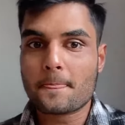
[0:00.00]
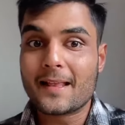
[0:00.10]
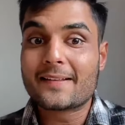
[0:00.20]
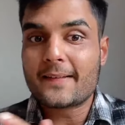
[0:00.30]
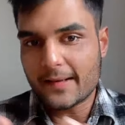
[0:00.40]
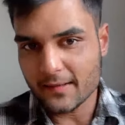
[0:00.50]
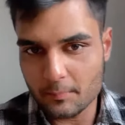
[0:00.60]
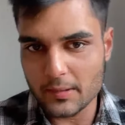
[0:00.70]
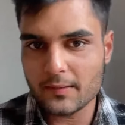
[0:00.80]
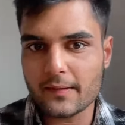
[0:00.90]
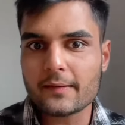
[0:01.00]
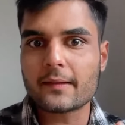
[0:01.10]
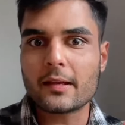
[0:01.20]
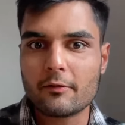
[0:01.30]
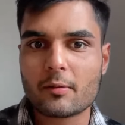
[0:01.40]
6 months is
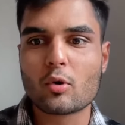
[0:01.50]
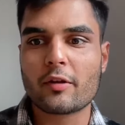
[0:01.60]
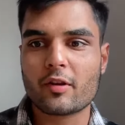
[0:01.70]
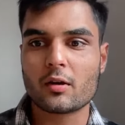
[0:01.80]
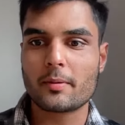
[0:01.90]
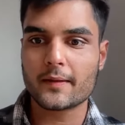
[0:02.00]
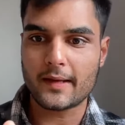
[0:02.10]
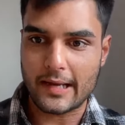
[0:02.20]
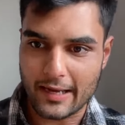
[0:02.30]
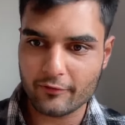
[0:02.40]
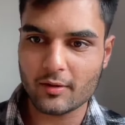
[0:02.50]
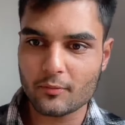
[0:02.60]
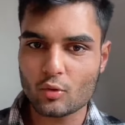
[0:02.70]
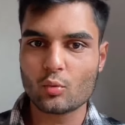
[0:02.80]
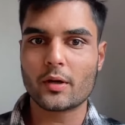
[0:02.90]
even more difficult, because I have some
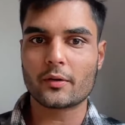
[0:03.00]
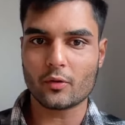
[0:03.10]
students.